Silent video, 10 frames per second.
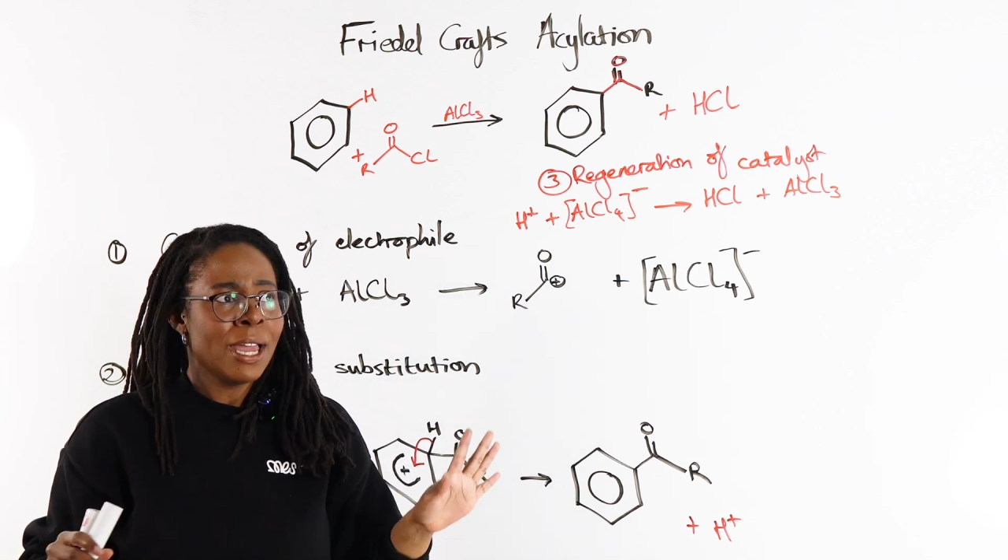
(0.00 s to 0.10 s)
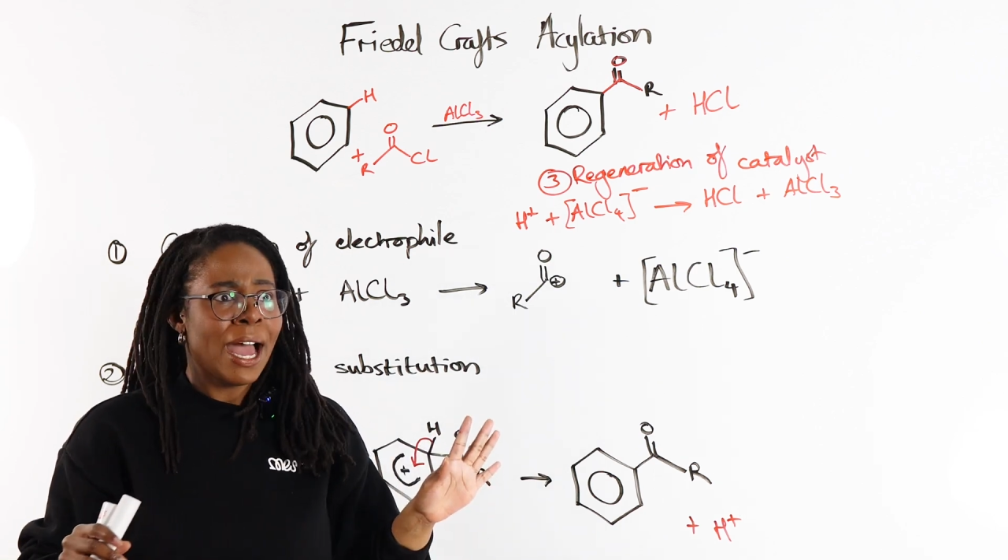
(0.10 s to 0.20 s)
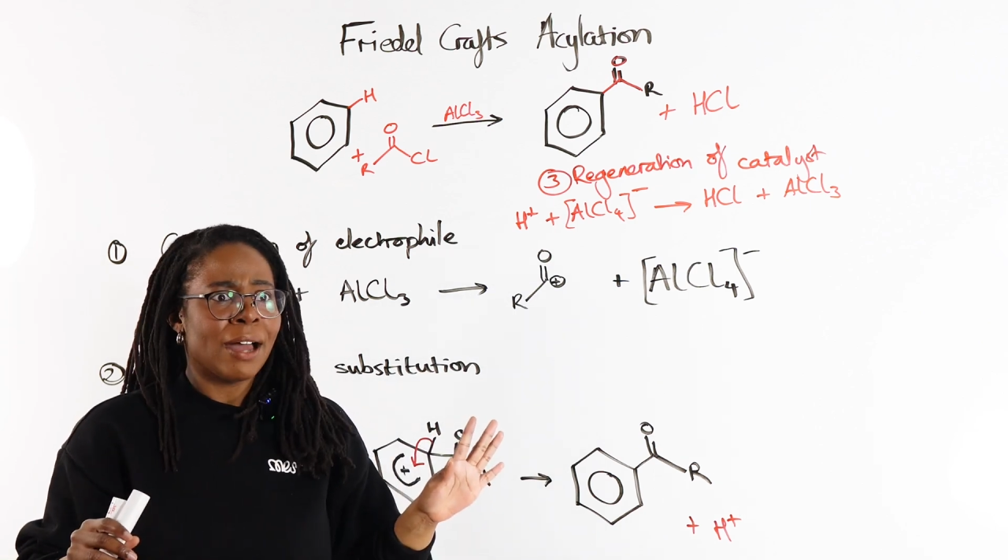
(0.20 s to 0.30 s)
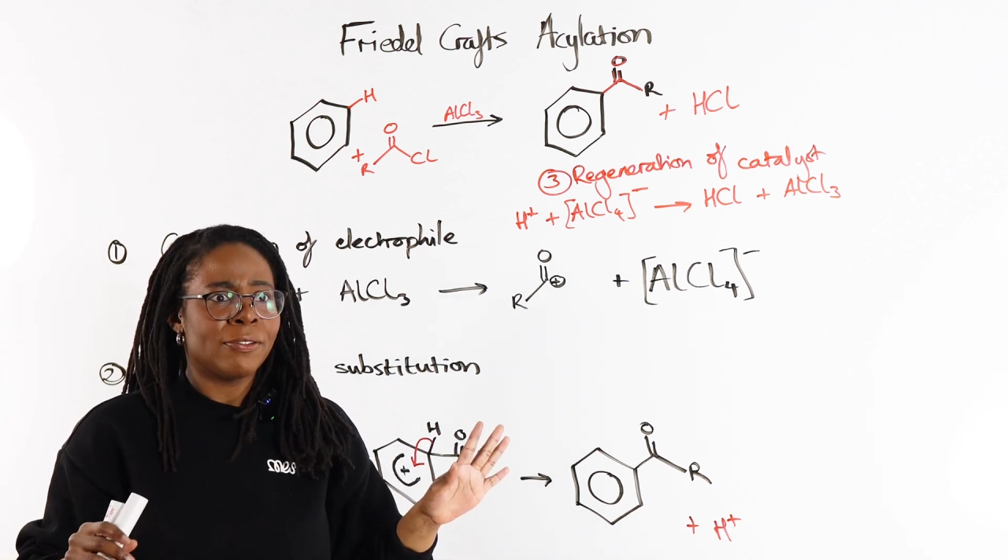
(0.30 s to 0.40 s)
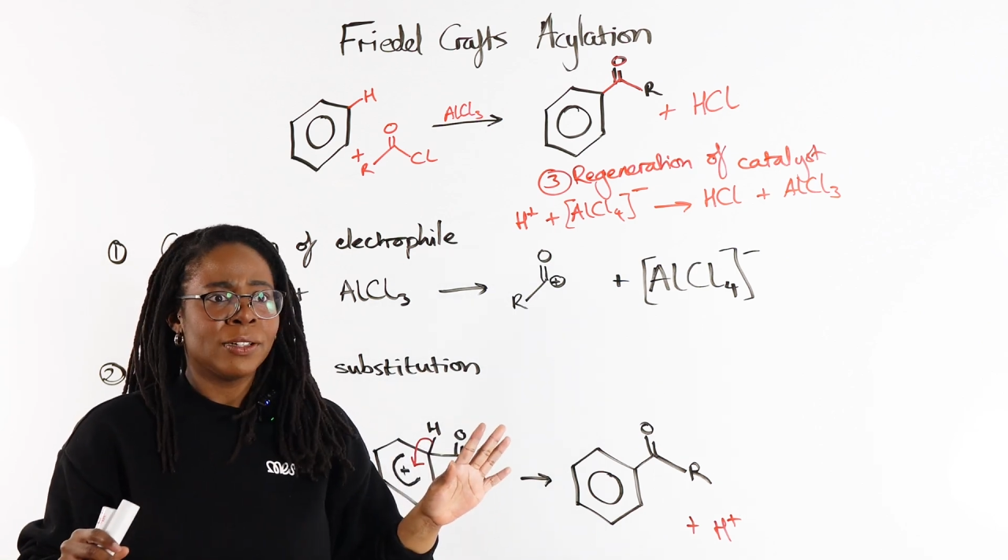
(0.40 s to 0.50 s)

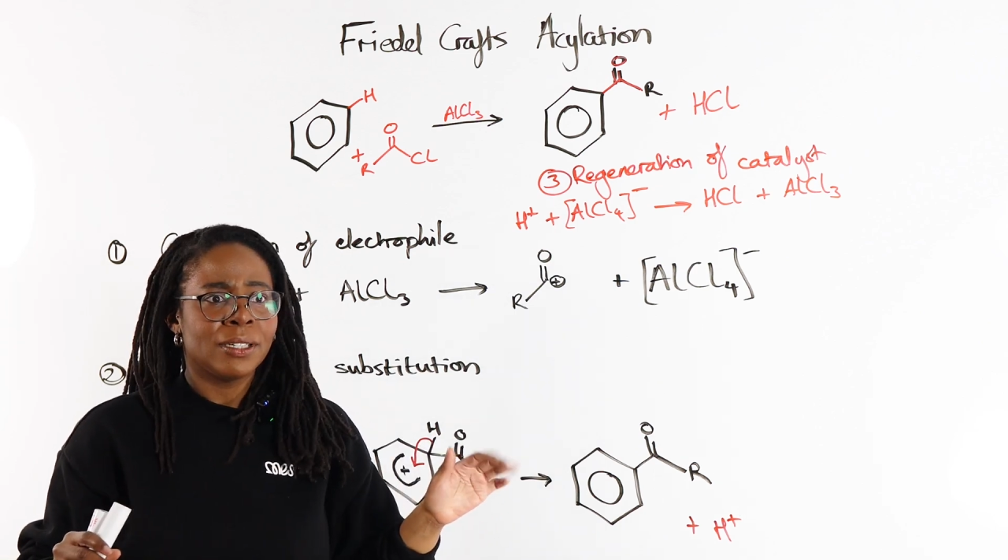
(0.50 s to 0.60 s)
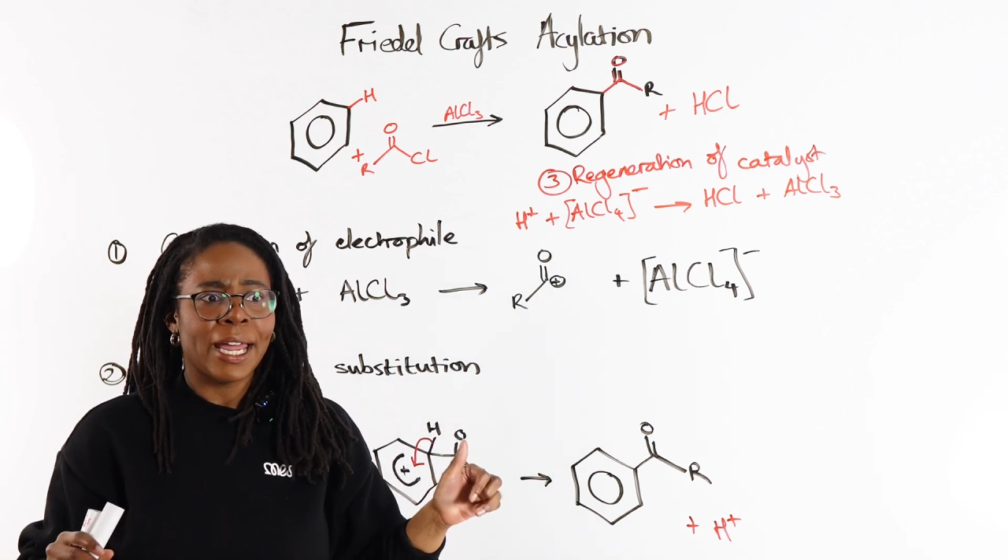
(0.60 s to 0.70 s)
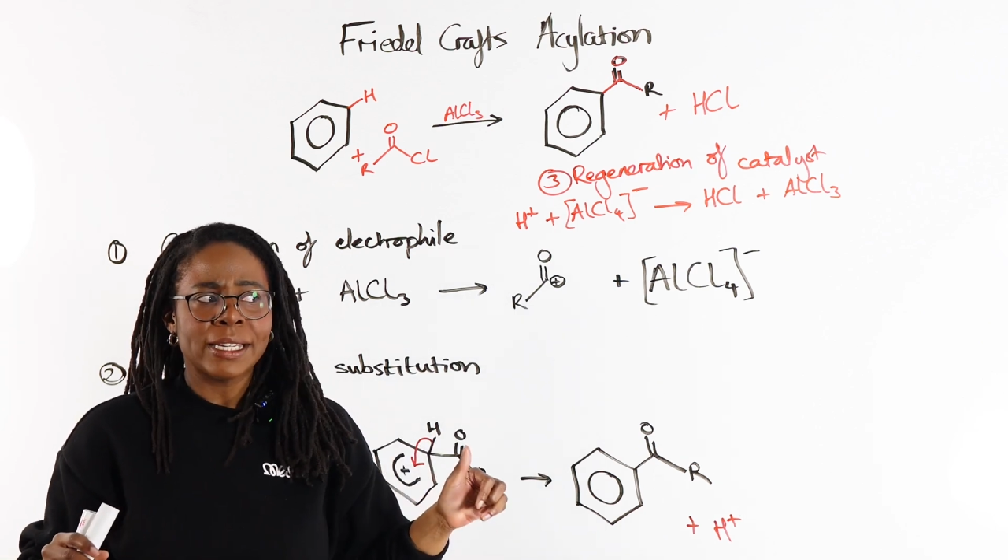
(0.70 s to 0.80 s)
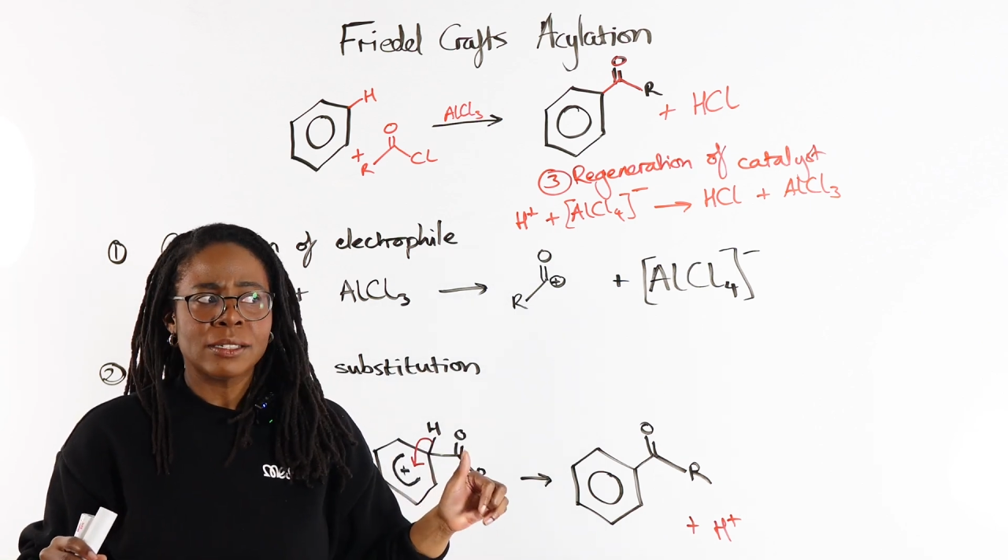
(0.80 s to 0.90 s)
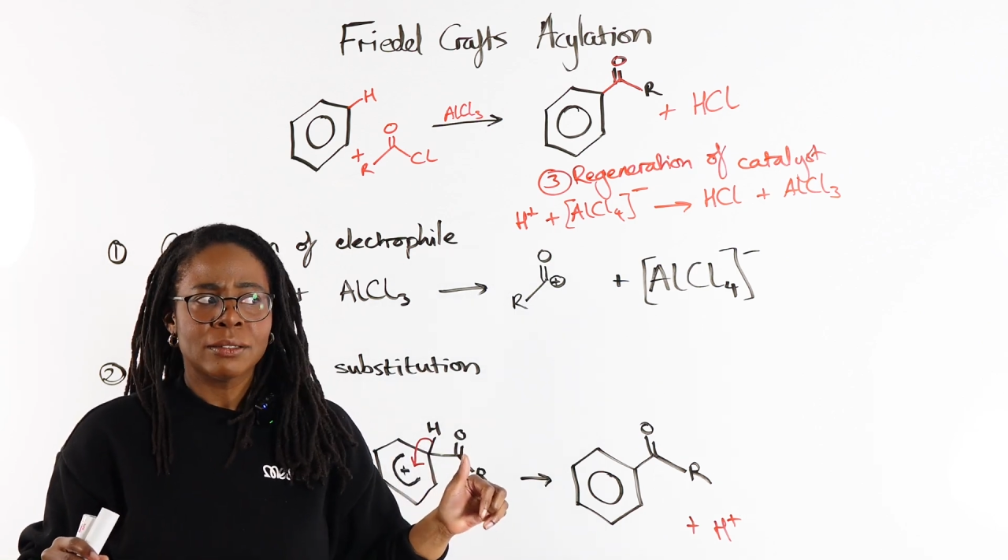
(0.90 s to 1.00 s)
have
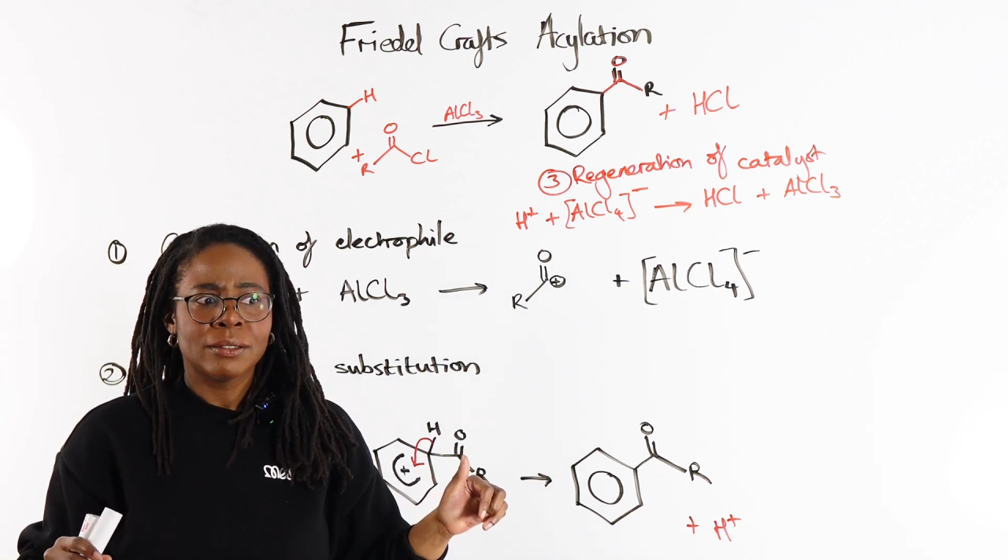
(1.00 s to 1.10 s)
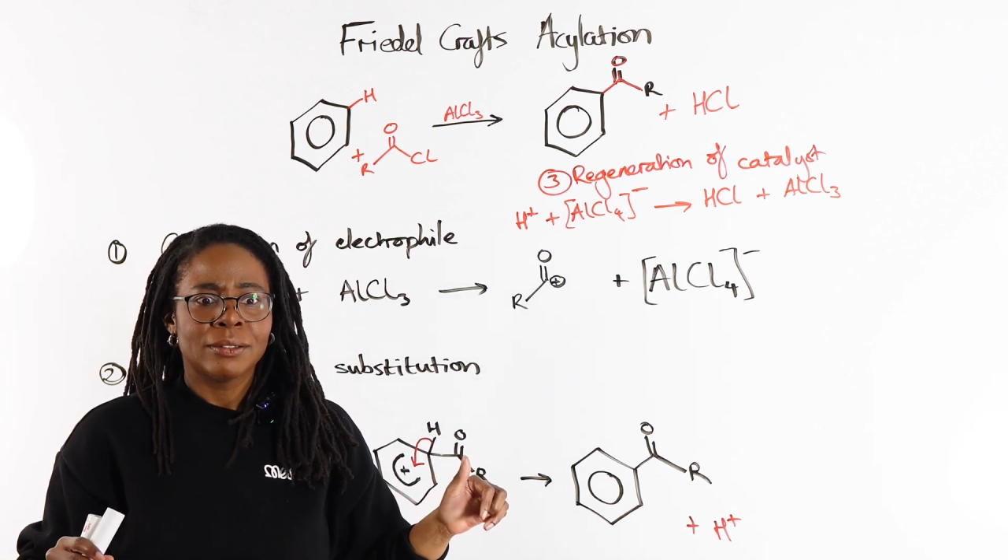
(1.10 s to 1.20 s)
liked,